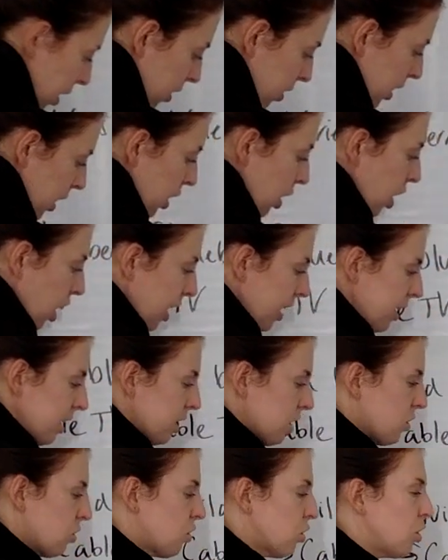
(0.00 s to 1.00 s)
the
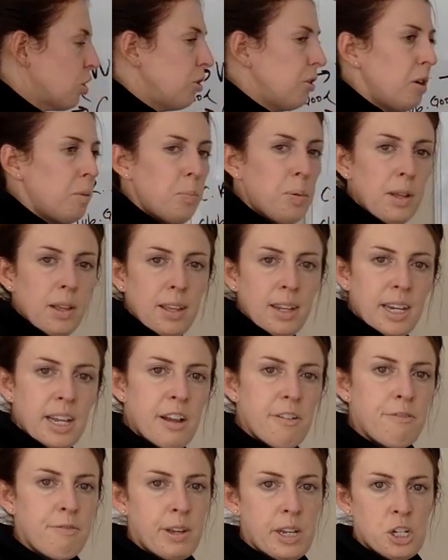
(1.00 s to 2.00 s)

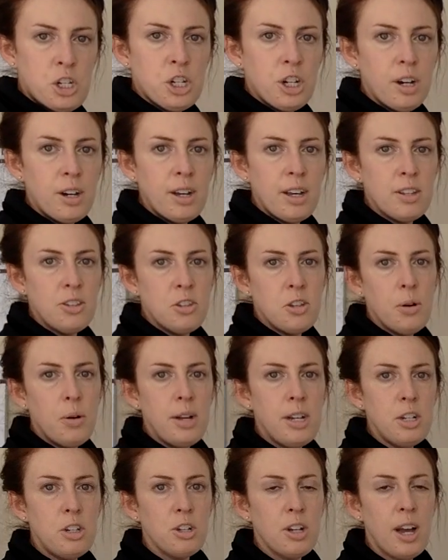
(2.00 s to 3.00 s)
non-excludability feature is
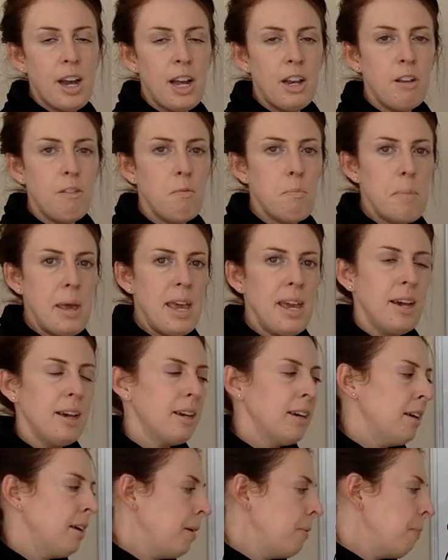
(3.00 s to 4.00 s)
going to kind of
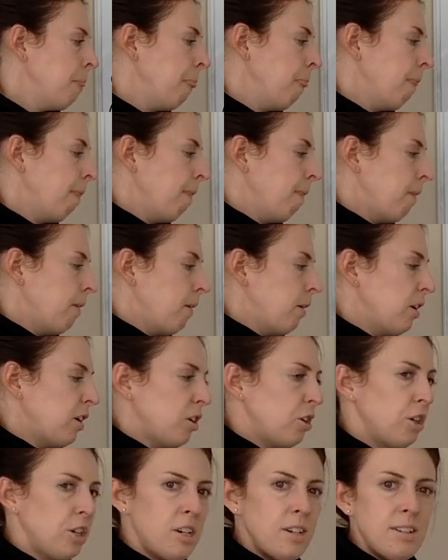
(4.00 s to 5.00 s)
make
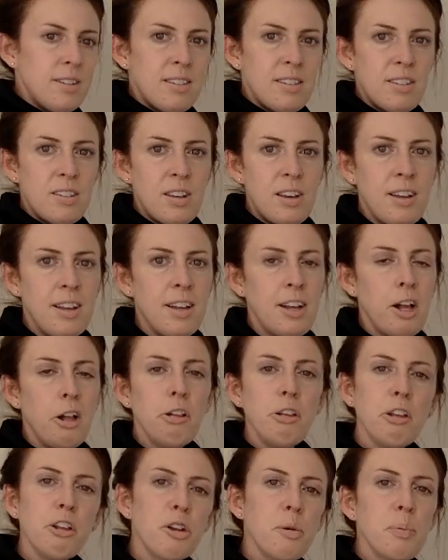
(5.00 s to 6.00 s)
goods a
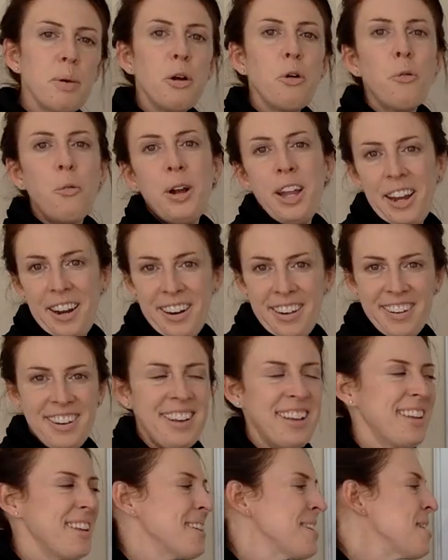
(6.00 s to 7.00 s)
little bit weird
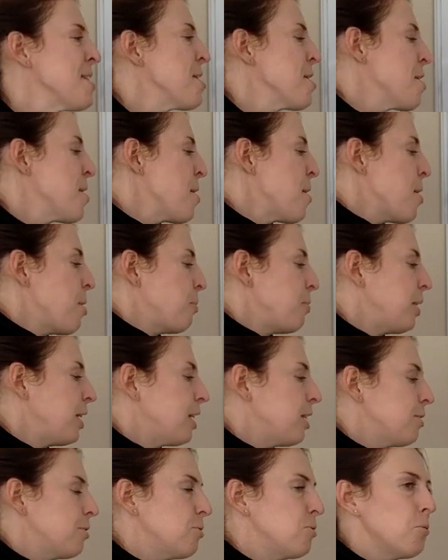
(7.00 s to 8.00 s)

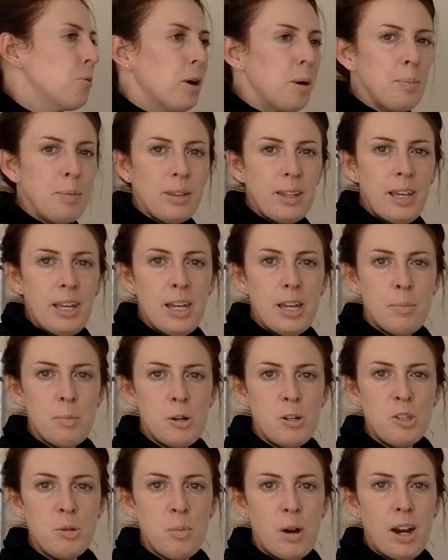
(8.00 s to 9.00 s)
because normally in
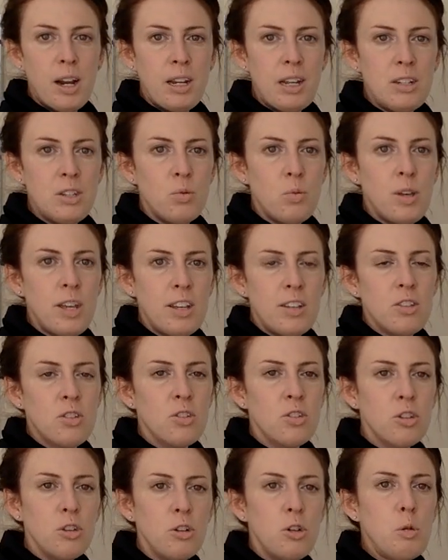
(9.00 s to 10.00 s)
most markets we
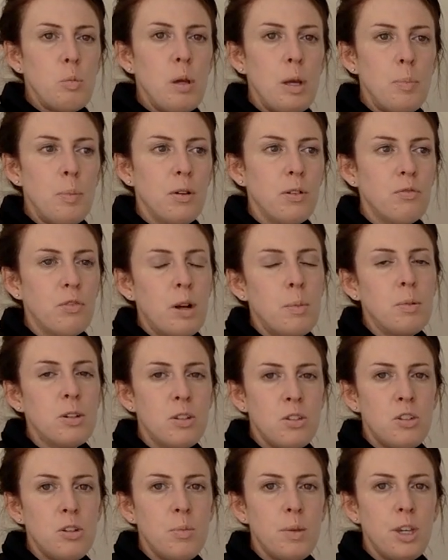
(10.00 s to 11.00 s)
exclude people from
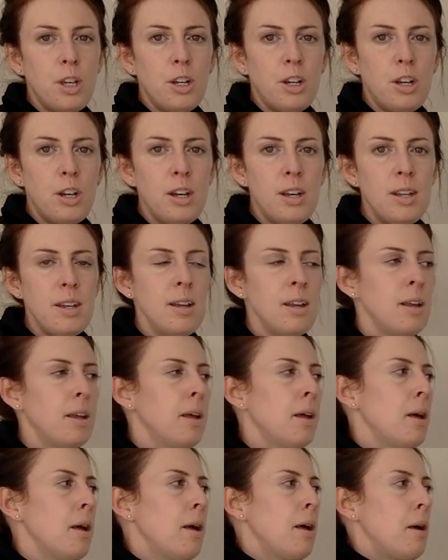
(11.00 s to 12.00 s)
consuming a good
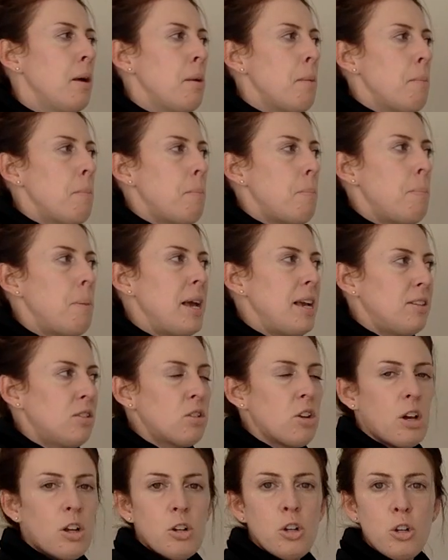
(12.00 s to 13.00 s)

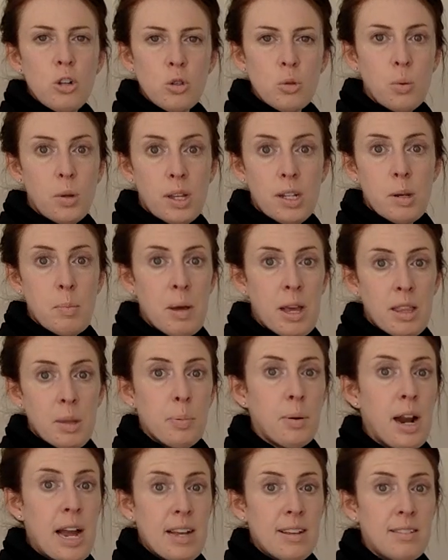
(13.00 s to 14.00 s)
based on who's willing to pay the
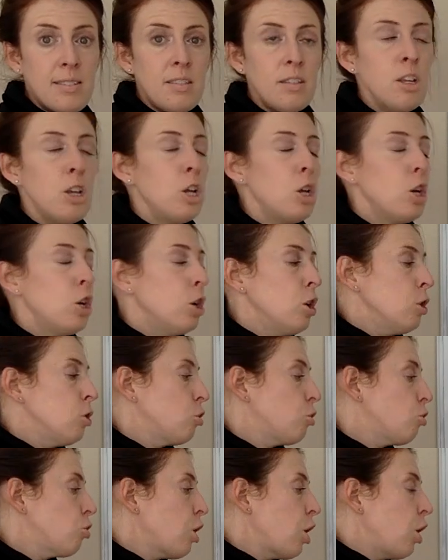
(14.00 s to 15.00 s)
price.
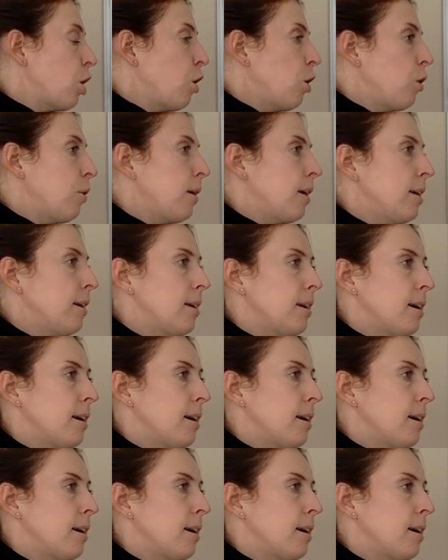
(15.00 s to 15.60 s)
So,